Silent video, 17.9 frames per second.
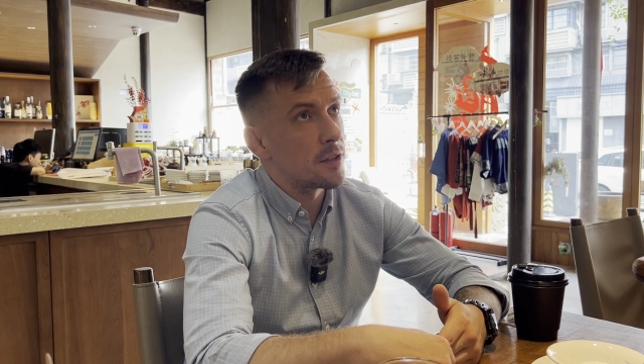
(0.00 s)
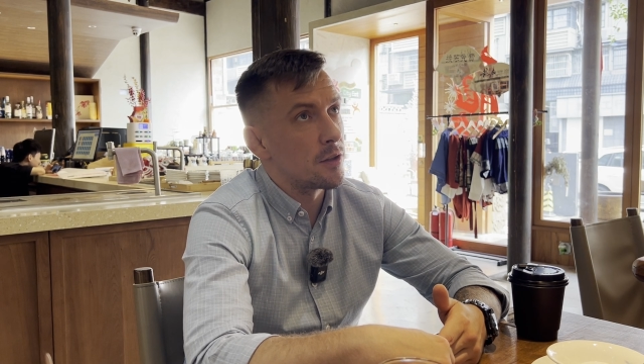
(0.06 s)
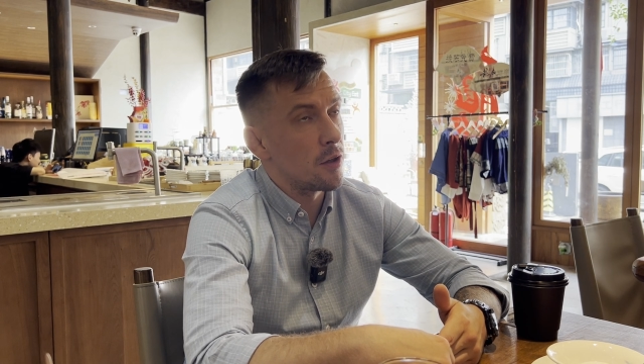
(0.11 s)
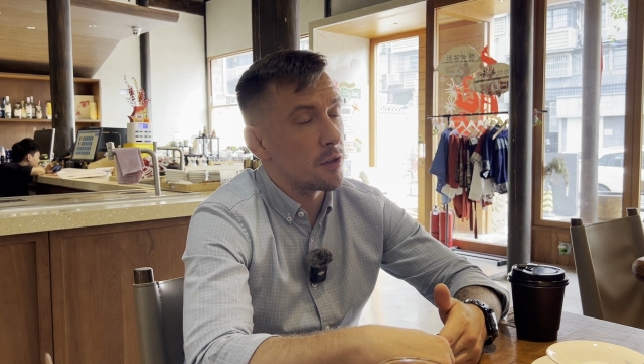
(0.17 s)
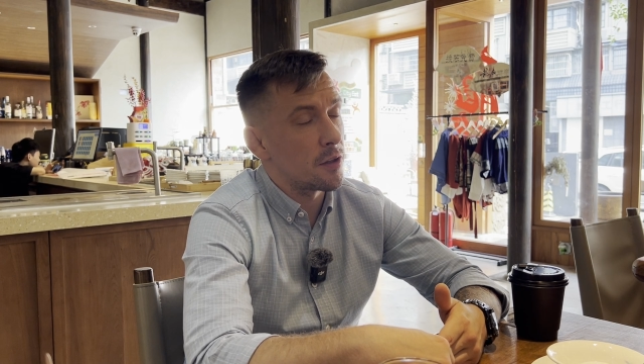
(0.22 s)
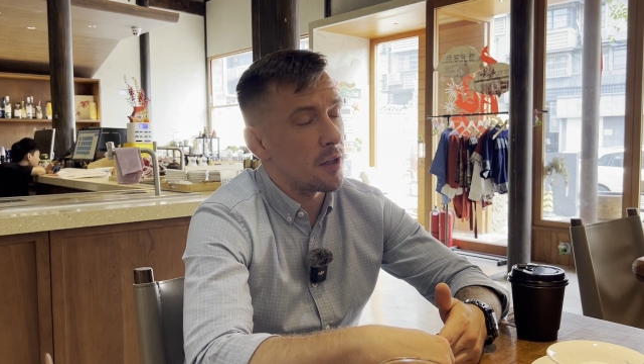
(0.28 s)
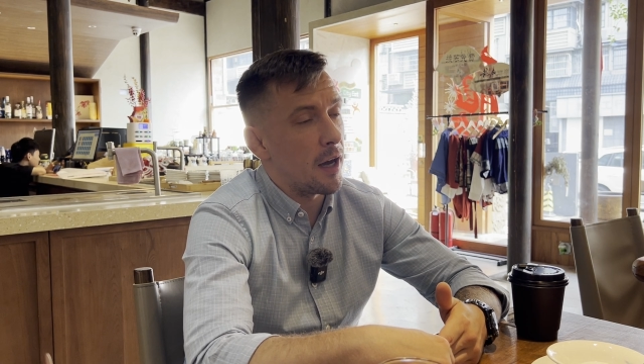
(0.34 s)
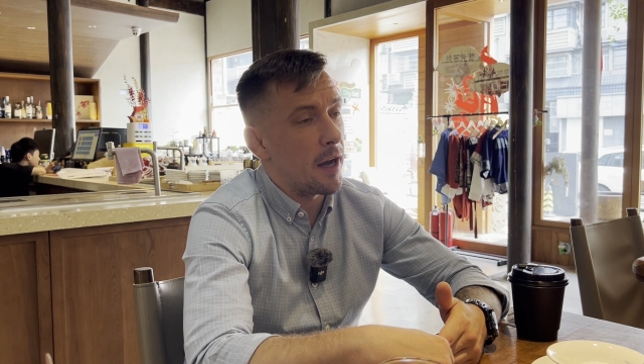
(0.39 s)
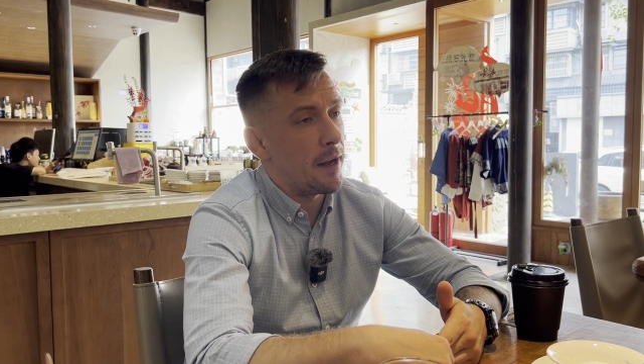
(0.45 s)

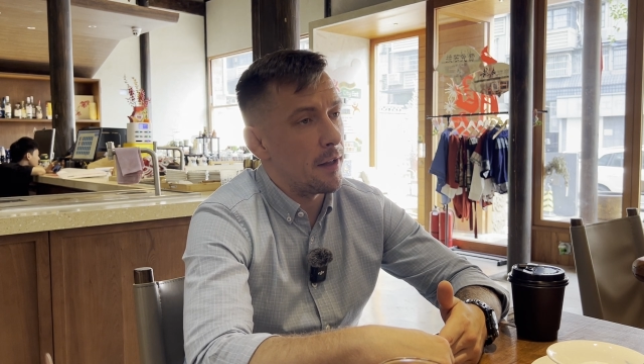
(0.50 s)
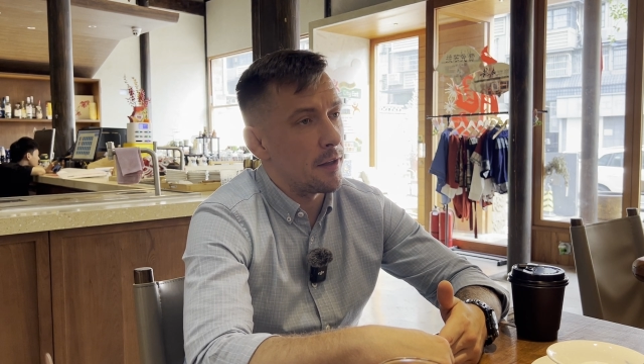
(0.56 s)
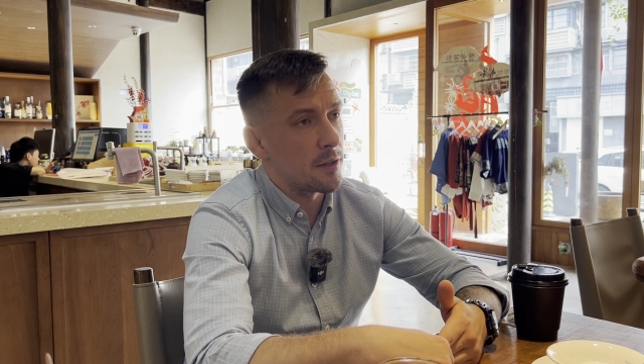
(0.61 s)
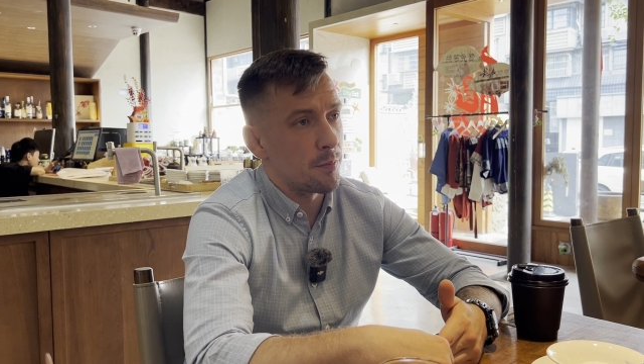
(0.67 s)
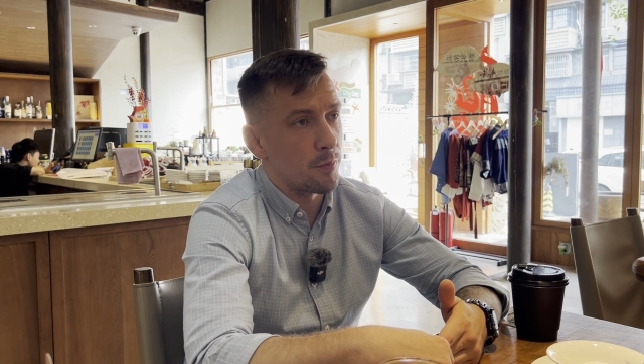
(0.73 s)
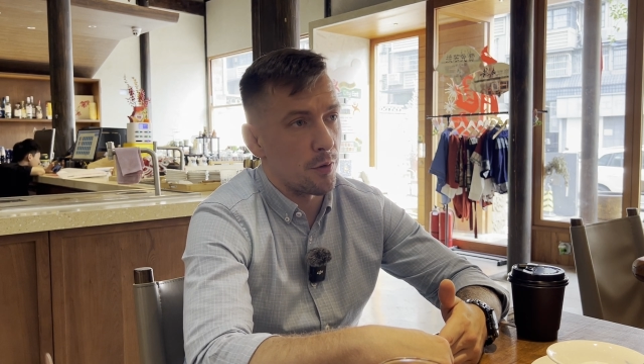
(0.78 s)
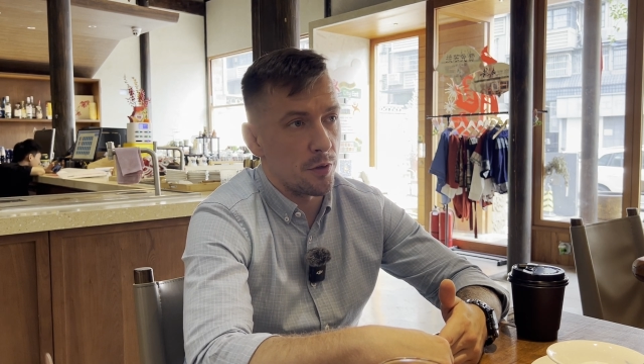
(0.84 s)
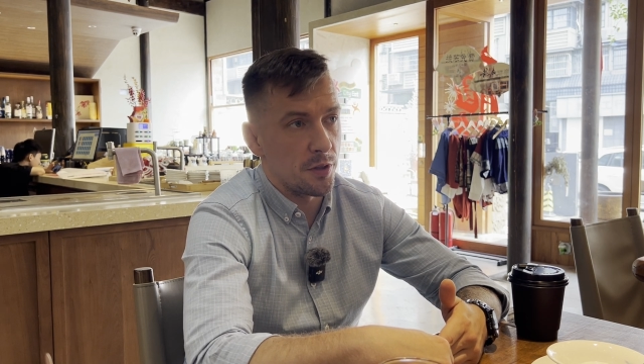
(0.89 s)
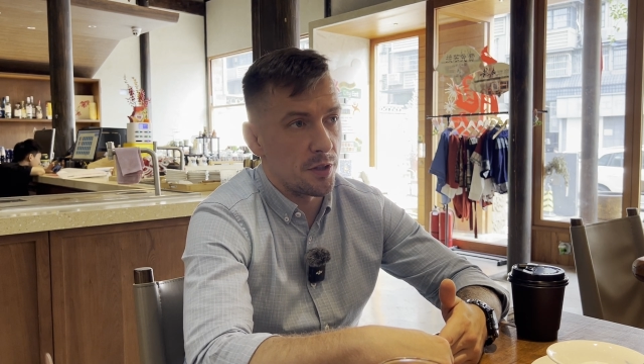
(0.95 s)
not IELTS
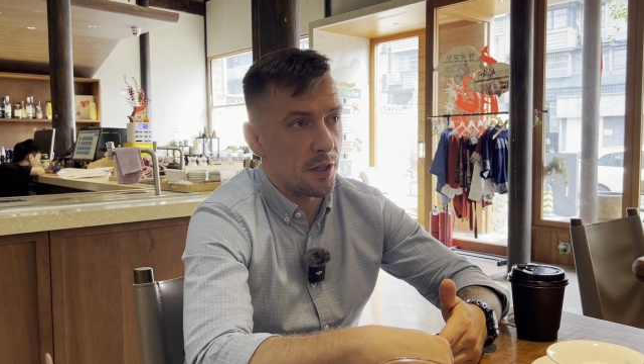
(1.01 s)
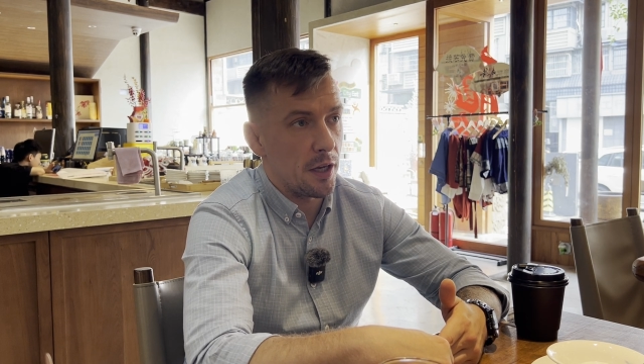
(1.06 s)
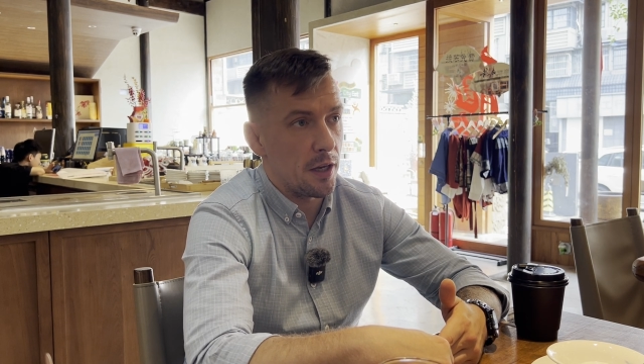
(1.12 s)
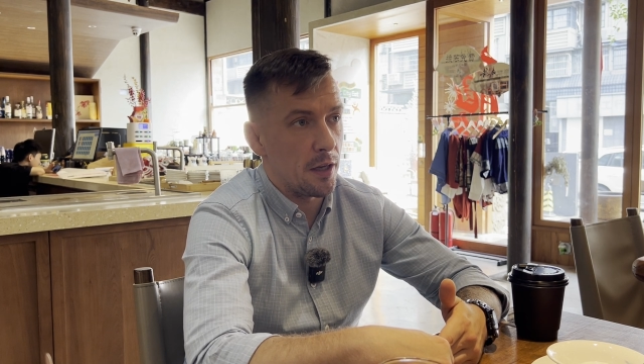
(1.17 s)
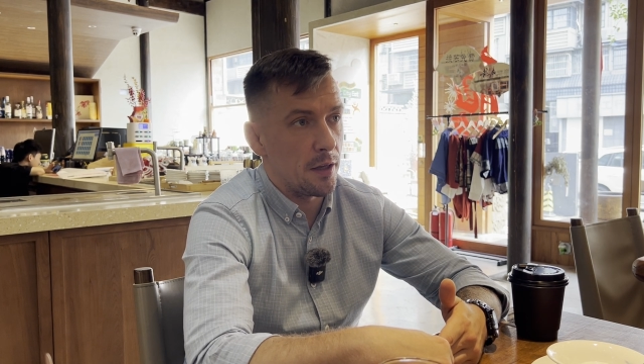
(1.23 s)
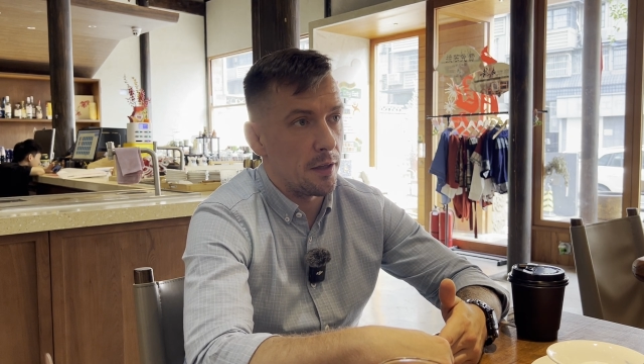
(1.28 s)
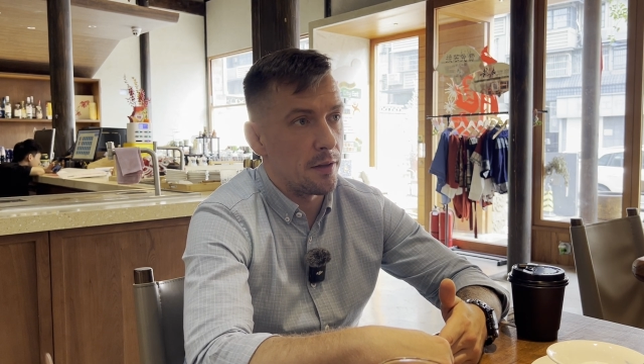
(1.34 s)
per se.